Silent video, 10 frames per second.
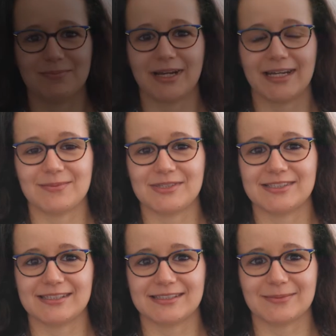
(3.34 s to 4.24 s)
My name
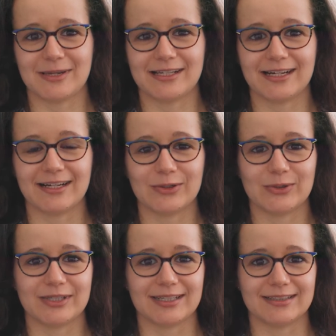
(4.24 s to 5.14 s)
is Isabel
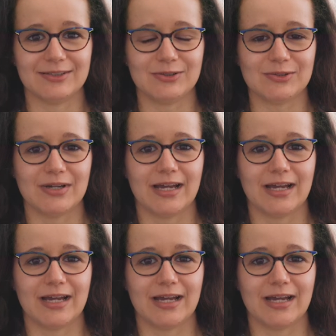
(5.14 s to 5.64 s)
Naranjo de Candido.